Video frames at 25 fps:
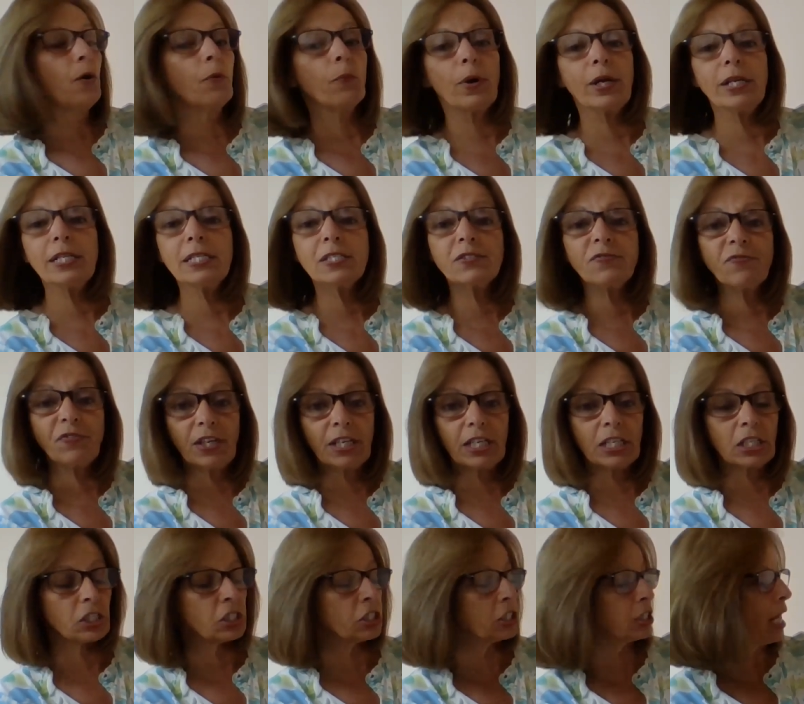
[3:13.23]
When he's
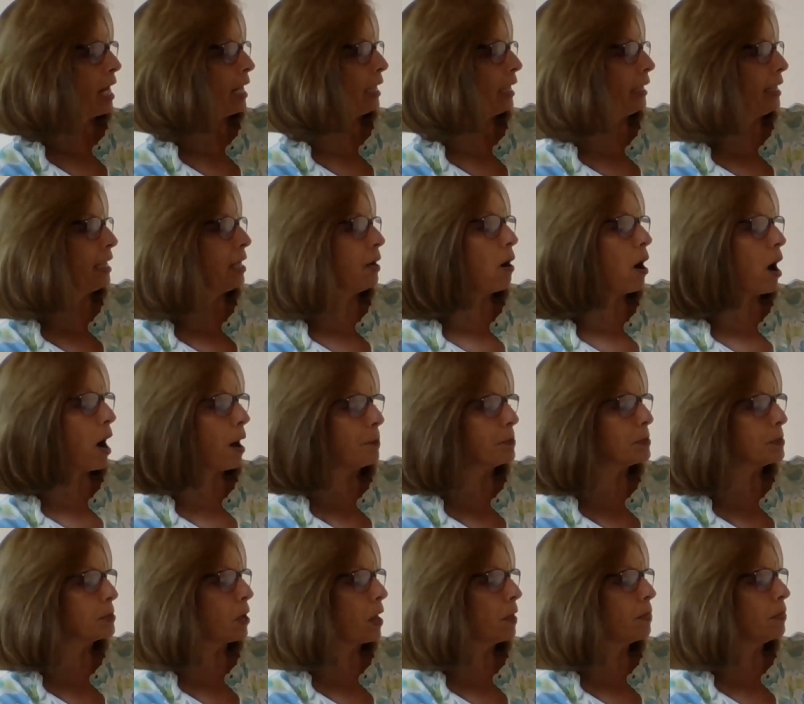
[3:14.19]
finished, Leo
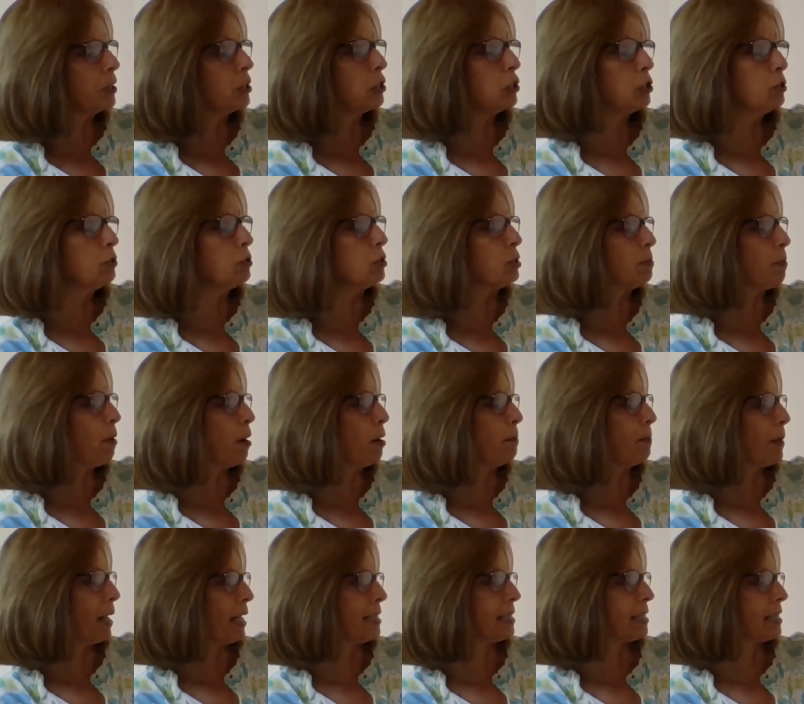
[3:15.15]
hops on the too
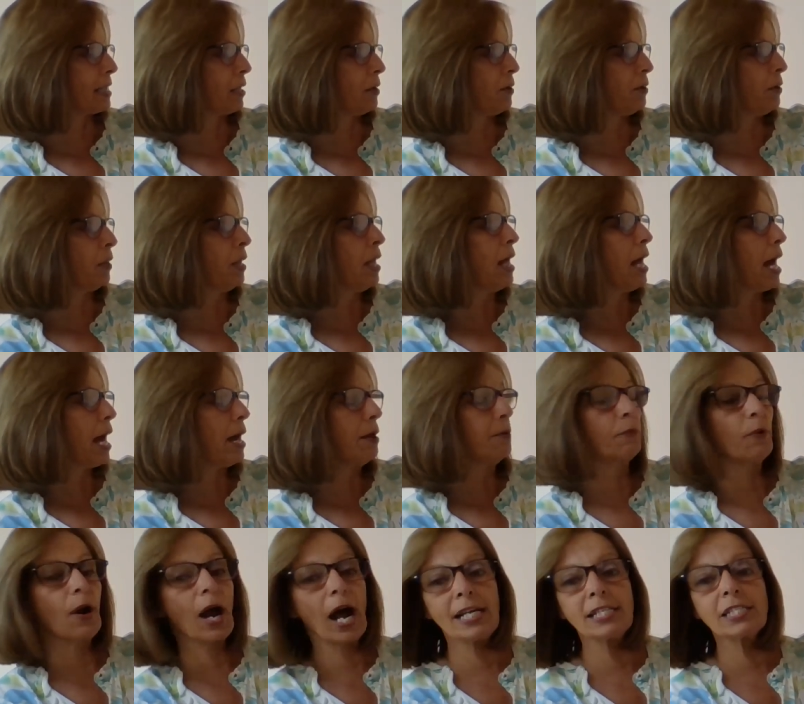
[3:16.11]
small bicycle
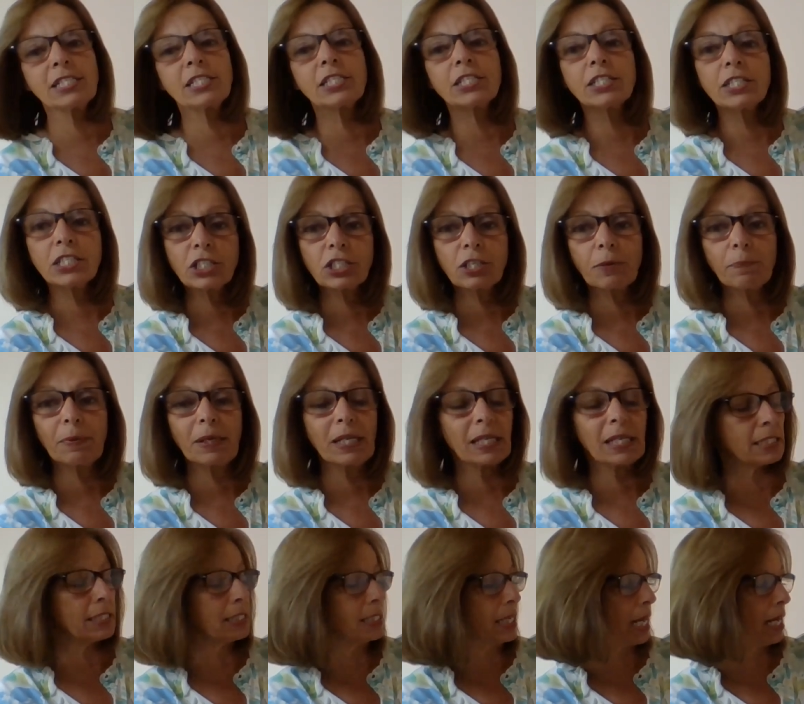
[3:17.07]
and rides to the
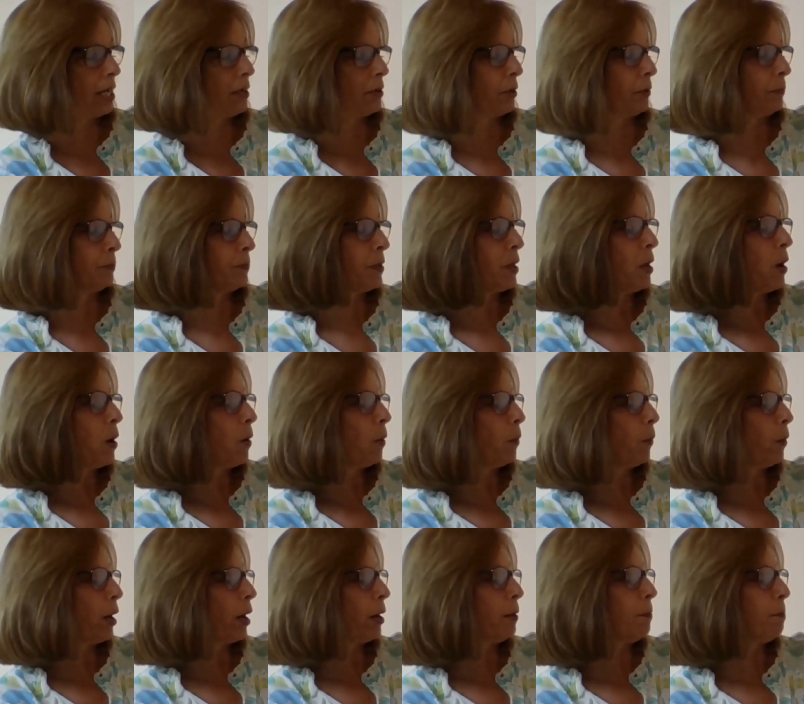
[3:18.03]
shipping container
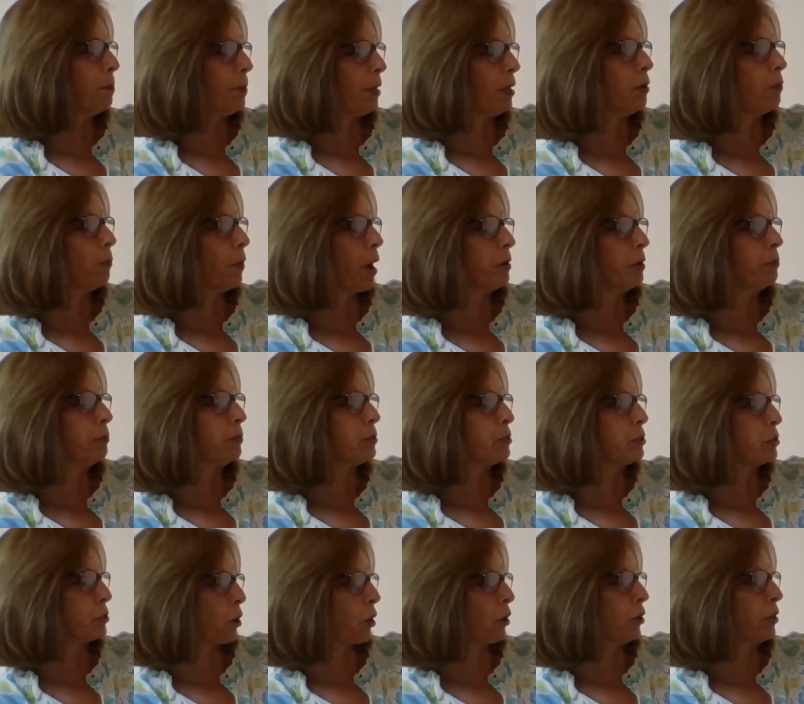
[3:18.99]
where Big Red will
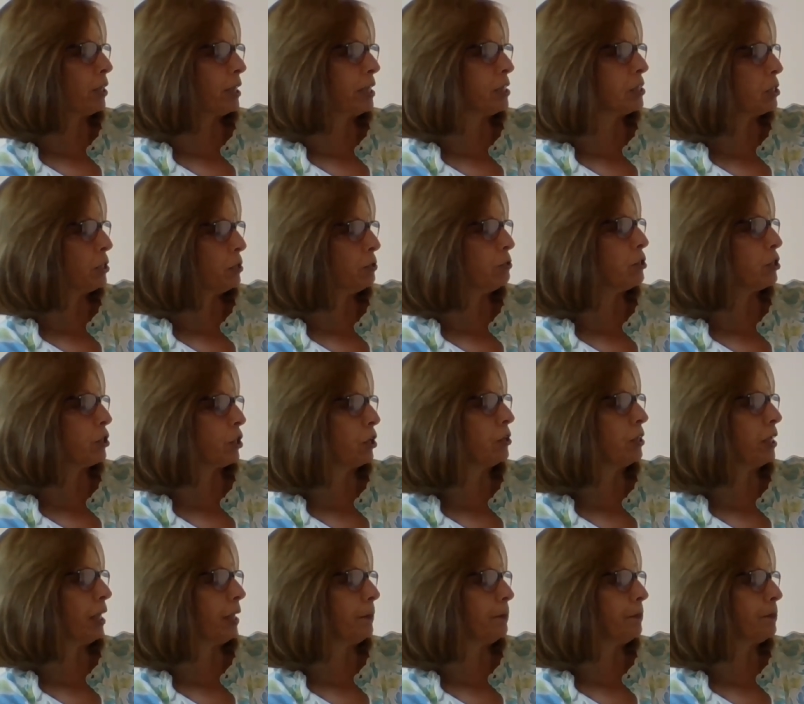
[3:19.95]
start its new
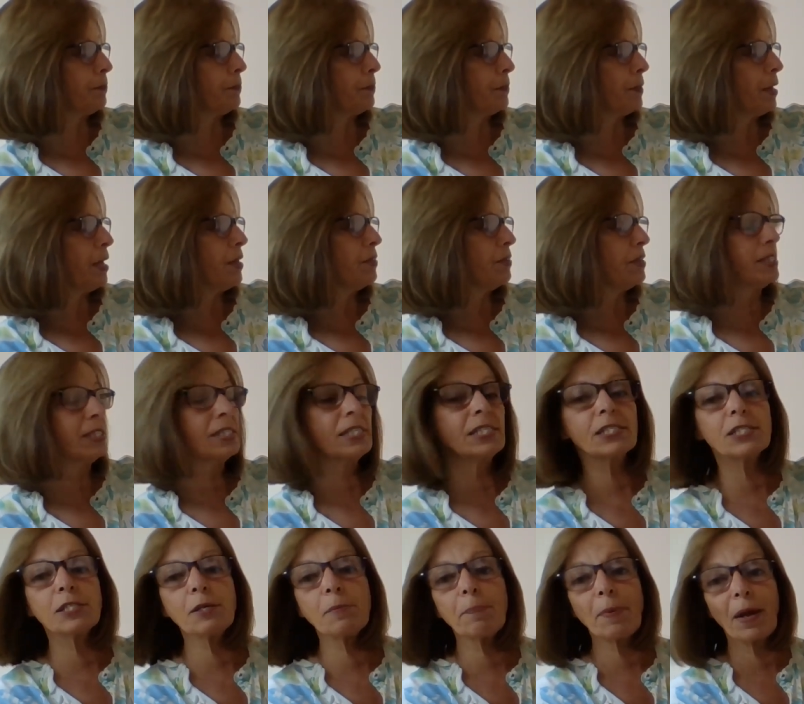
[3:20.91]
journey. This
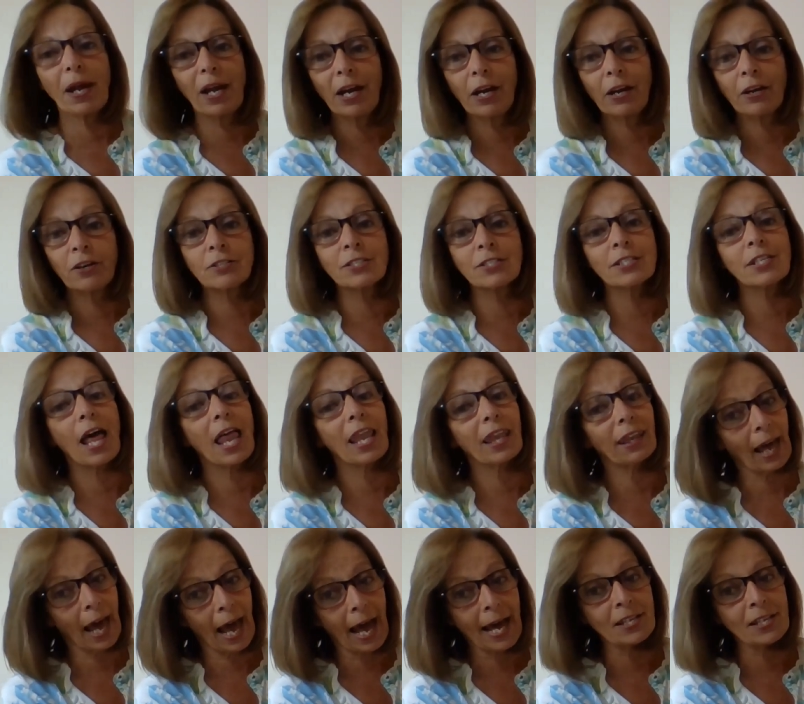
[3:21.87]
is the pair's
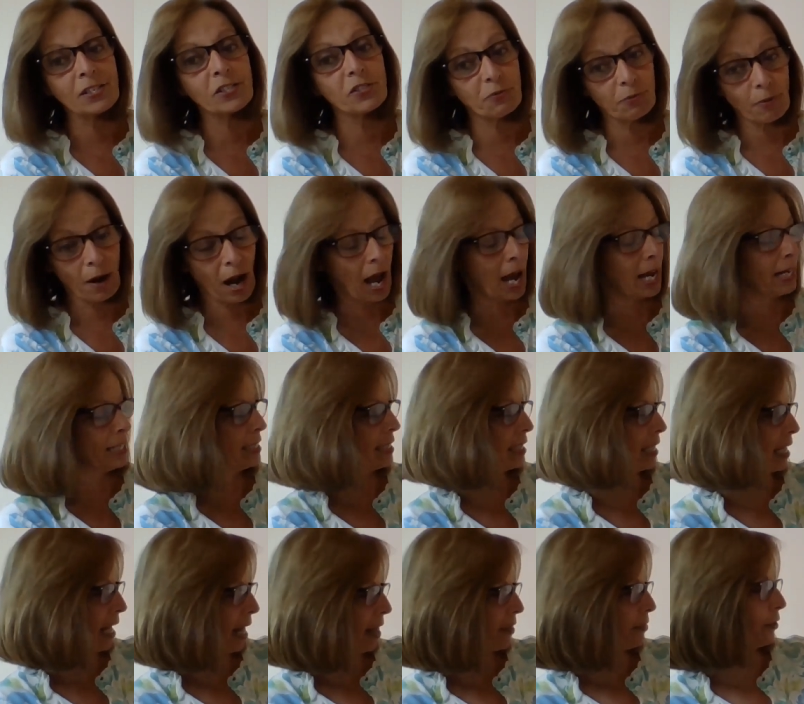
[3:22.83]
last ride
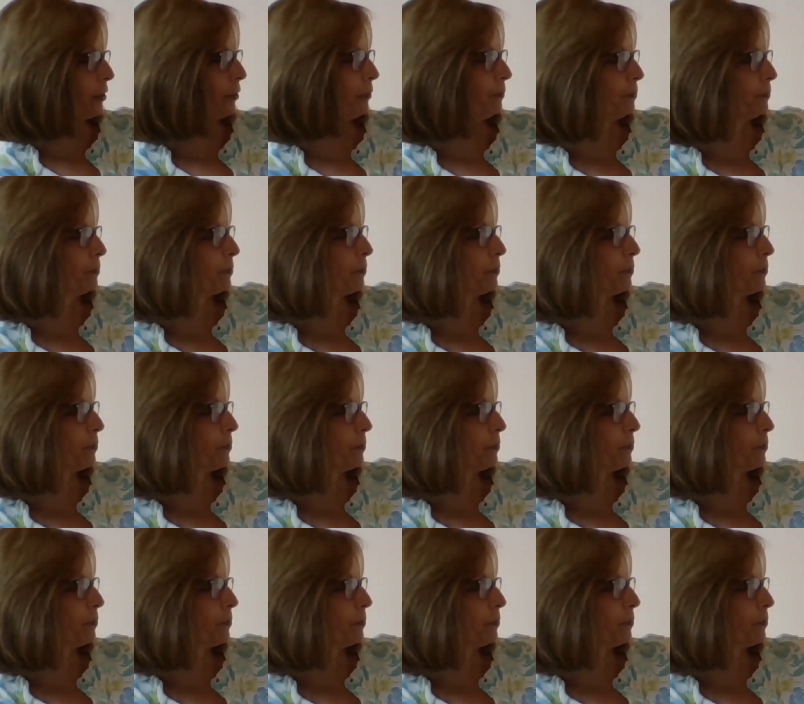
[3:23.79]
together.